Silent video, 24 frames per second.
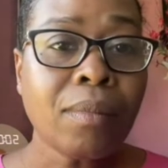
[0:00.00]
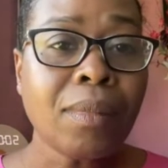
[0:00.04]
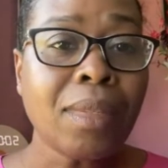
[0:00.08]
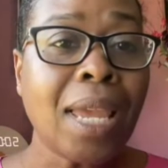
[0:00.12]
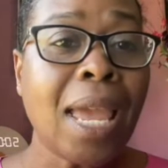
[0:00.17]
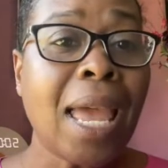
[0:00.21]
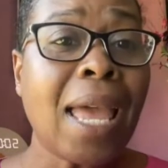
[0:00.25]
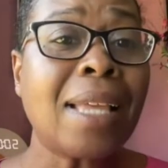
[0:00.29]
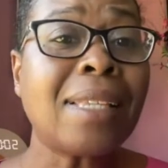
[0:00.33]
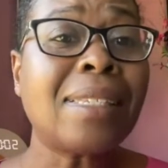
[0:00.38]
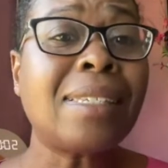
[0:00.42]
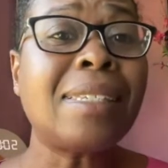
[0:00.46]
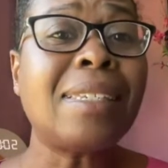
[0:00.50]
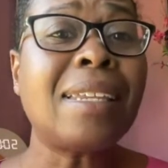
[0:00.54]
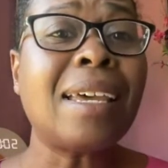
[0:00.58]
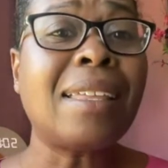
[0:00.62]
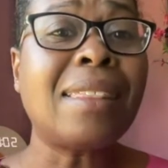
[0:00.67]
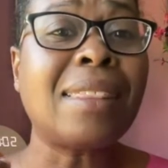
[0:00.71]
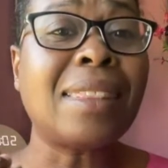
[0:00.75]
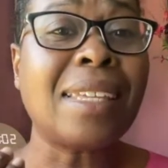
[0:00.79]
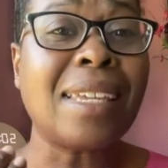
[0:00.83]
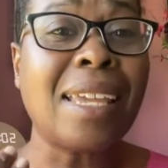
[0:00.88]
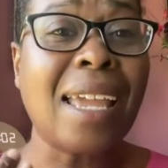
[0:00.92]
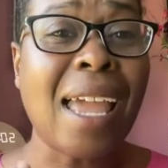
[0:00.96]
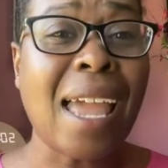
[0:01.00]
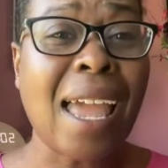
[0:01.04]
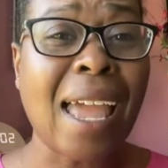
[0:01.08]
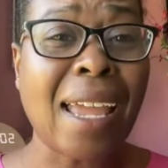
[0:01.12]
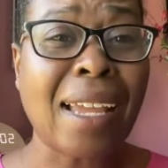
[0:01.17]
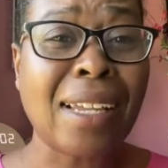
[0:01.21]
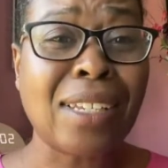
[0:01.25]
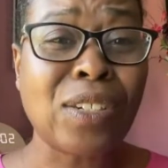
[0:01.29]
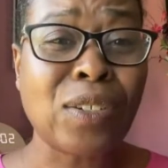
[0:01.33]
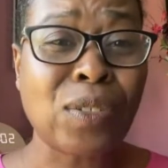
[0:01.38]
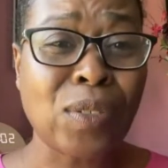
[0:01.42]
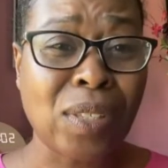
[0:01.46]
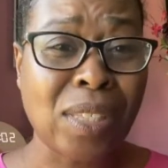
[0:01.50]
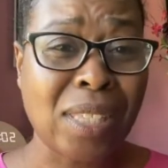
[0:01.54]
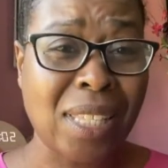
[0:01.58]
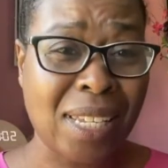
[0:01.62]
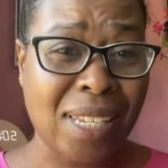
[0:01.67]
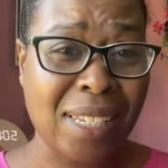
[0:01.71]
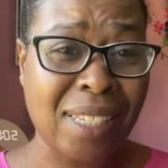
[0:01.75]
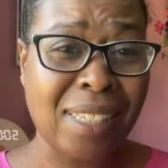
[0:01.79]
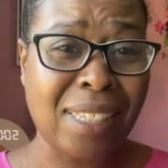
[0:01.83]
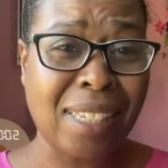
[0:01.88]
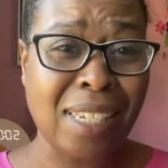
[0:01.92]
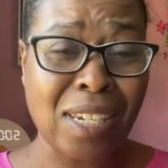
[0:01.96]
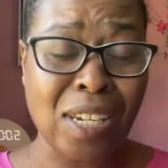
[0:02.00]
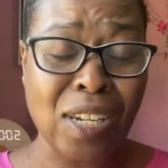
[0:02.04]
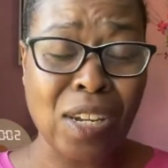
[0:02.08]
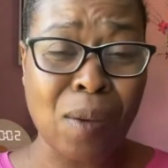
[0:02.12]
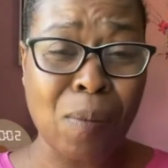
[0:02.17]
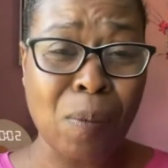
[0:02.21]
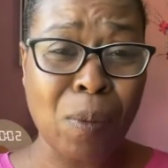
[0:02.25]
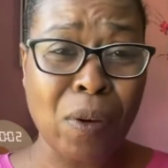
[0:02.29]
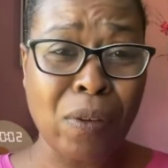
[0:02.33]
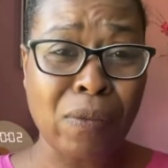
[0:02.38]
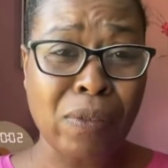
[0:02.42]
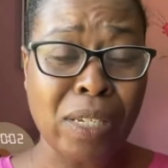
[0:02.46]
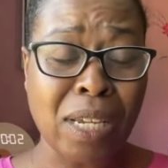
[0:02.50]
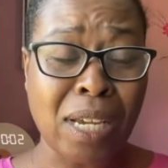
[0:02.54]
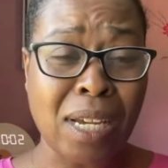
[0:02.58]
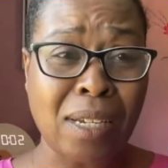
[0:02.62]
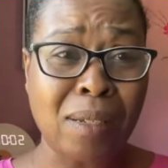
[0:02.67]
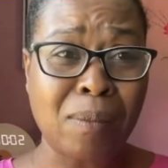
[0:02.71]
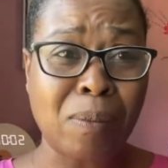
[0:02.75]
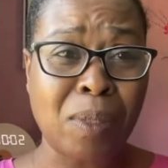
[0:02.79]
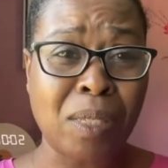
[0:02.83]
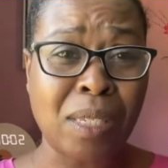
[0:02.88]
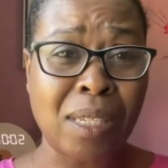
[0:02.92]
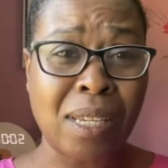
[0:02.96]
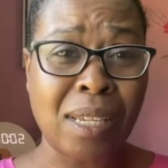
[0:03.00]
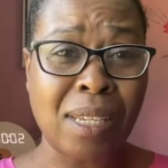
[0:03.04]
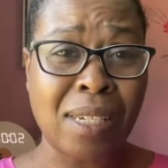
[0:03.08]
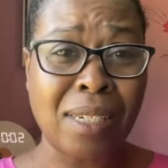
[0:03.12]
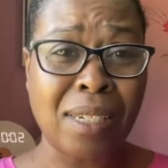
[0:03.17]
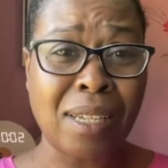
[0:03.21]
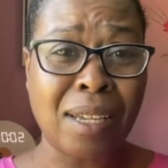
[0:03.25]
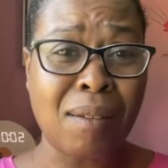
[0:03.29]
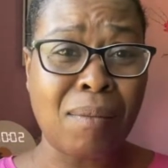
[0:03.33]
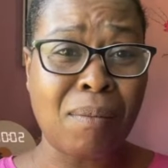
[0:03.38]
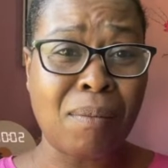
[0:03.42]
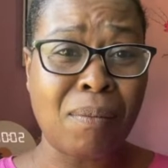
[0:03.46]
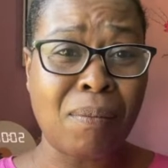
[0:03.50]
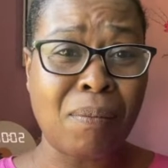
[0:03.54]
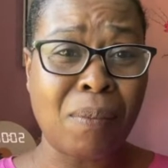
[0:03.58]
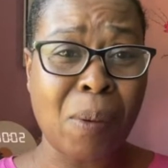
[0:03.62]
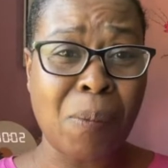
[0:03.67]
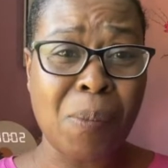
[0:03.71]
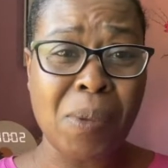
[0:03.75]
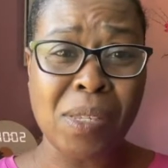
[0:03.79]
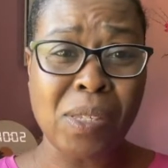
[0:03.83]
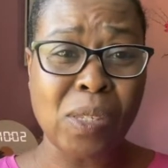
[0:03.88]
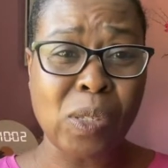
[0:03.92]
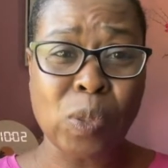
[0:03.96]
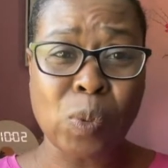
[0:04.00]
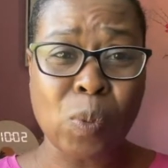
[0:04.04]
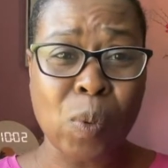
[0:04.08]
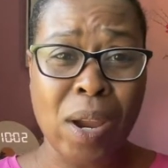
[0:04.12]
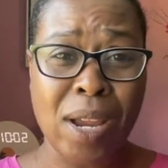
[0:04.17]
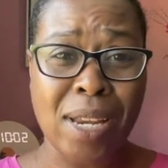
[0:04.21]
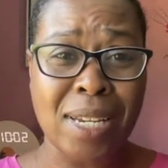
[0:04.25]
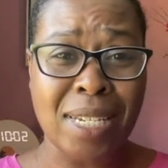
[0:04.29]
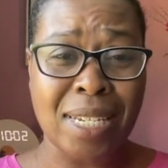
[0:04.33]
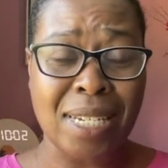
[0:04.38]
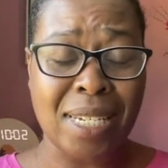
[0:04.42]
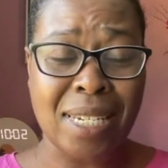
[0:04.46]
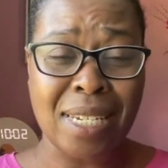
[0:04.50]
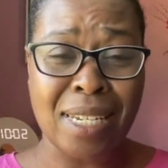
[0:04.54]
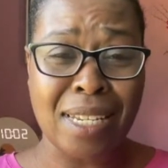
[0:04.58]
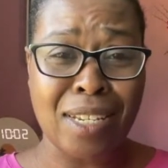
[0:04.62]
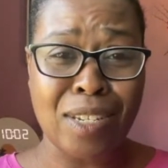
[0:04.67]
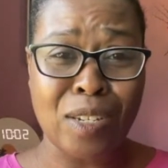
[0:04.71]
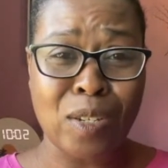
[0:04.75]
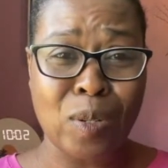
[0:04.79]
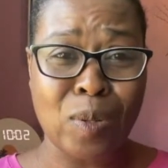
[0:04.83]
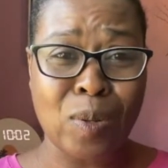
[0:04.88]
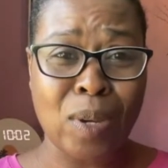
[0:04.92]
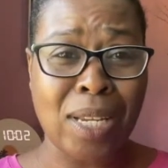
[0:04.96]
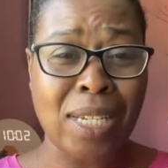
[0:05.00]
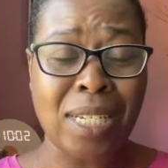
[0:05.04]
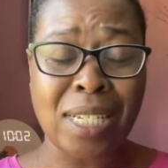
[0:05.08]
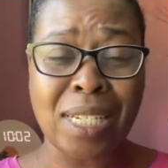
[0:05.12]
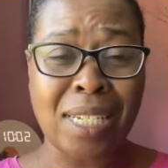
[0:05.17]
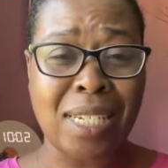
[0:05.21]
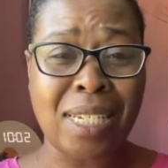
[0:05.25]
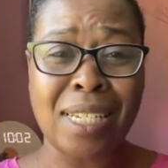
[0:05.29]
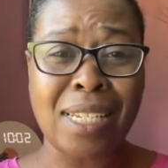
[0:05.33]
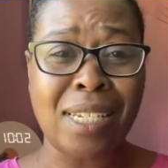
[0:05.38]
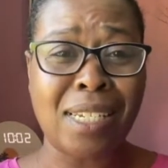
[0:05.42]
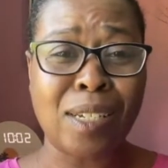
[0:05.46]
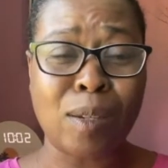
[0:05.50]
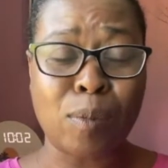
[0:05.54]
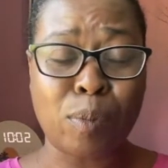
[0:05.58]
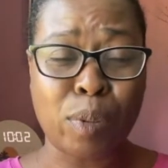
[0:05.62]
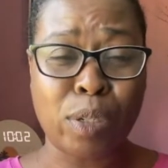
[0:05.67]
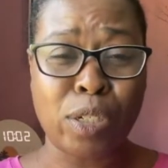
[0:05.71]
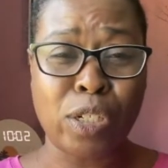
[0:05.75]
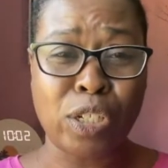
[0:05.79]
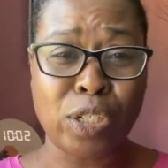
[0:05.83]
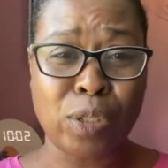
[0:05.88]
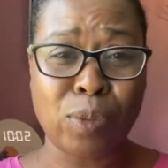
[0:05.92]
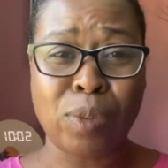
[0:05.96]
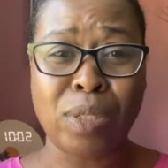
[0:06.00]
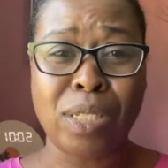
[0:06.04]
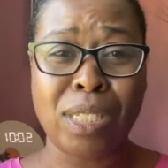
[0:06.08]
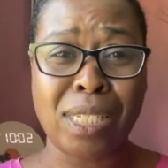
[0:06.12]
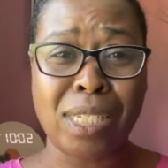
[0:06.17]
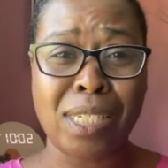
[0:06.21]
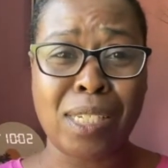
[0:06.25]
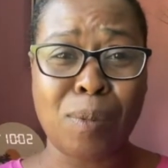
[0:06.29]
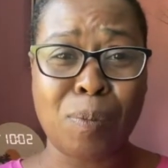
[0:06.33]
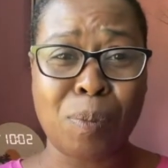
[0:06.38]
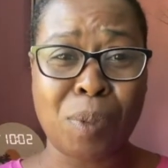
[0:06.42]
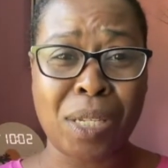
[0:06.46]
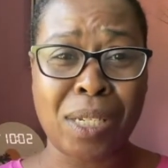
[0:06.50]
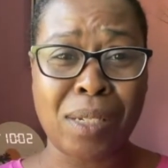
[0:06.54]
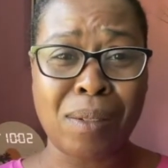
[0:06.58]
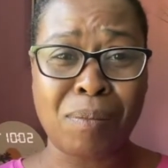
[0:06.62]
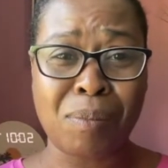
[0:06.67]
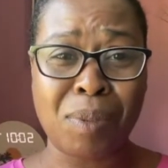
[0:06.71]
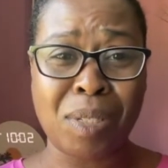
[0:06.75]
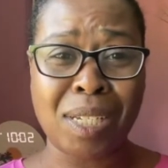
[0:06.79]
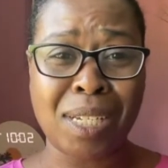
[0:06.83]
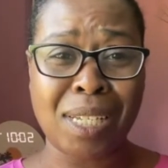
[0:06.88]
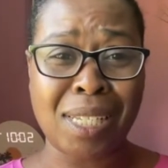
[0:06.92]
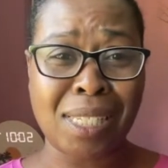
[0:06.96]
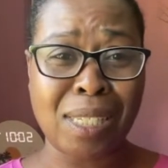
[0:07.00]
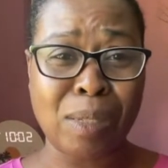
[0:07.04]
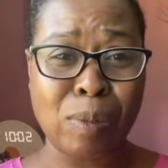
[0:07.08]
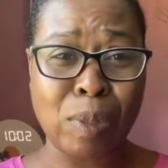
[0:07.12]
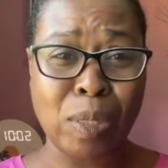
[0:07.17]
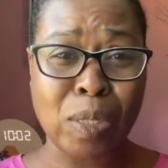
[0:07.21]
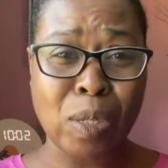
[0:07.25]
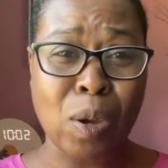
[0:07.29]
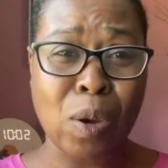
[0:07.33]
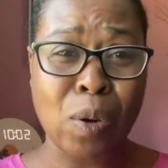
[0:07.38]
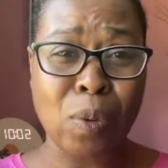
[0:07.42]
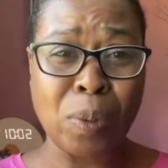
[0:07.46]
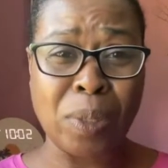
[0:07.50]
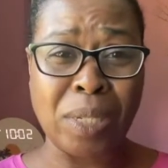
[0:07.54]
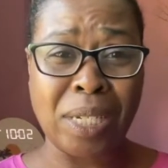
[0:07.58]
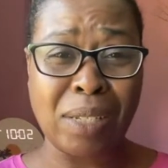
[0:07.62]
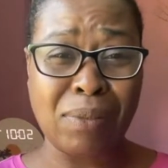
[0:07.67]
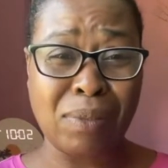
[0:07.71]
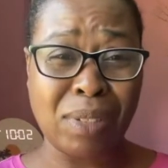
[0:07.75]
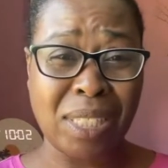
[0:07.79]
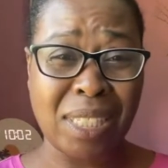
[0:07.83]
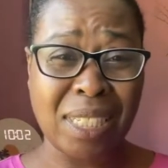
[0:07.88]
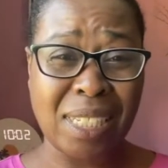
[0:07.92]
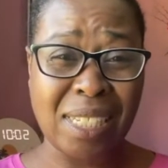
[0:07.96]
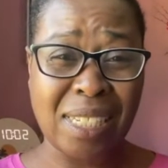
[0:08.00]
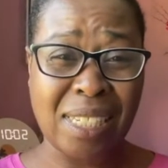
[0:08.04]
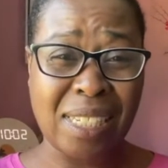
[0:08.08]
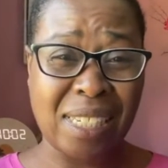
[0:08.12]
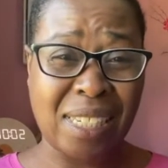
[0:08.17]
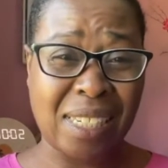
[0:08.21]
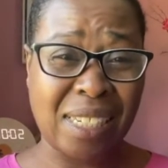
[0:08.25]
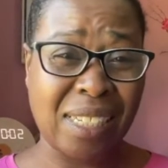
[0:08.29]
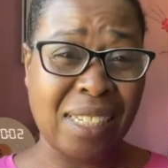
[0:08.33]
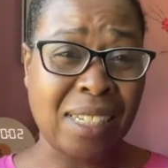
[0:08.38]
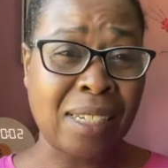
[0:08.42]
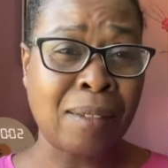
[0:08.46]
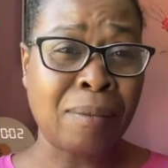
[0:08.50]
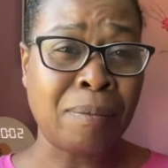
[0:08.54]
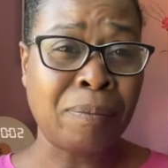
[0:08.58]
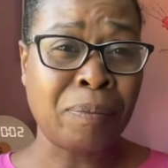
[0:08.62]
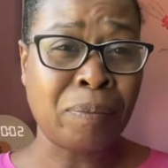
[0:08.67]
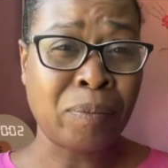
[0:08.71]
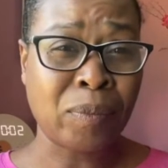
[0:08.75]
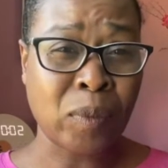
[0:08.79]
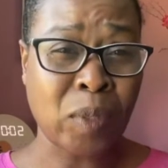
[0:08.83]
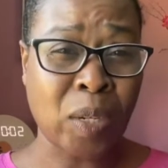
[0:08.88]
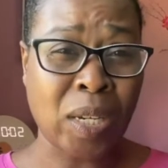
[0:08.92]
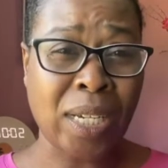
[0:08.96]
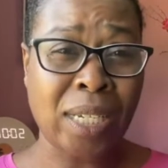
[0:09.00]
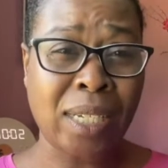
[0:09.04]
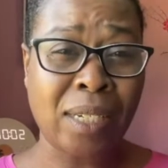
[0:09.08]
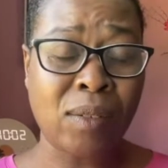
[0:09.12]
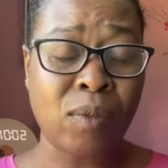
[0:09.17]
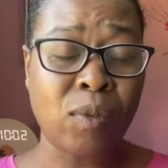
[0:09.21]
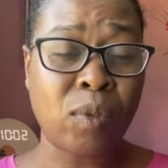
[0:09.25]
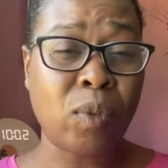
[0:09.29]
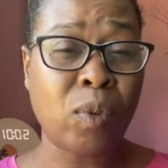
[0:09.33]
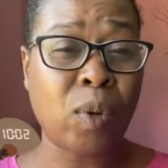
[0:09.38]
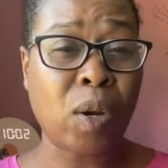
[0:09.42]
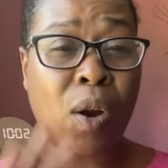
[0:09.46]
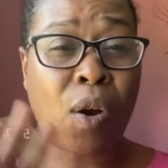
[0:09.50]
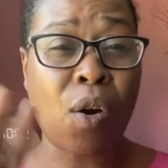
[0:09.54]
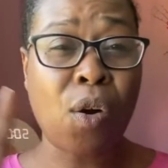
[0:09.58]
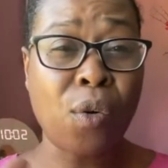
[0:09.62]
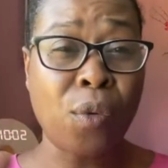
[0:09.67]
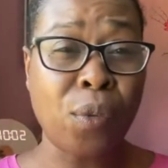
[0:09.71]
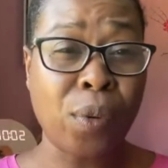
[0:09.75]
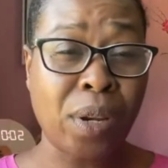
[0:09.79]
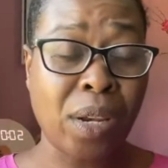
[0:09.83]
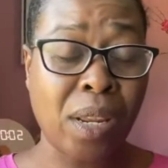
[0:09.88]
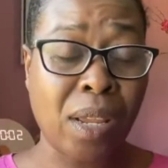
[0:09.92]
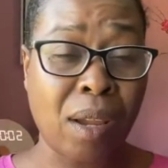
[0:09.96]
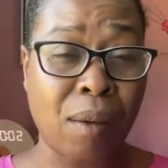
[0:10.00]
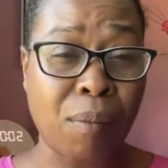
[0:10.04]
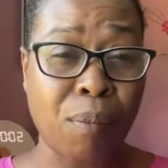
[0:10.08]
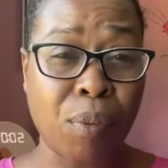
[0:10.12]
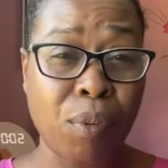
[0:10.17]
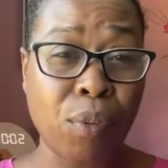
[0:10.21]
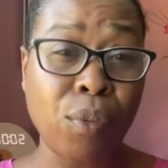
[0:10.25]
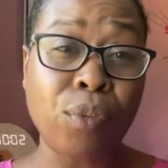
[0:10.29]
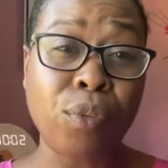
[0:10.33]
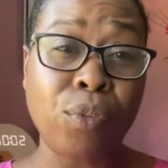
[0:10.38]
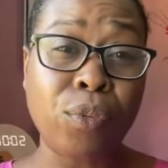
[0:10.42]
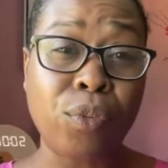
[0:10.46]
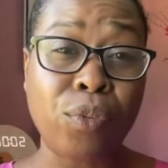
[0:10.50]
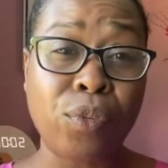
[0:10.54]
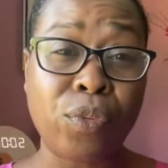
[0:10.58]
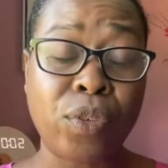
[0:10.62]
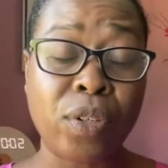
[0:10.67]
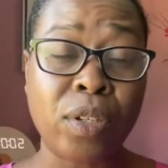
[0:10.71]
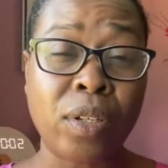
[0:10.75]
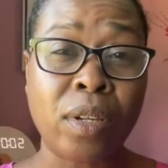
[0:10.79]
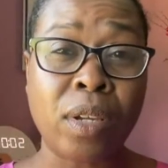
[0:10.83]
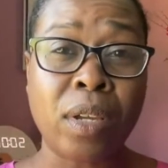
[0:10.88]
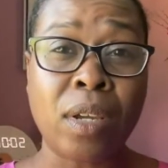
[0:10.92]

has done the extra things in a number of times in my business where I didn't need to. I didn't need to push a release button because it was already released, right? We're already approved.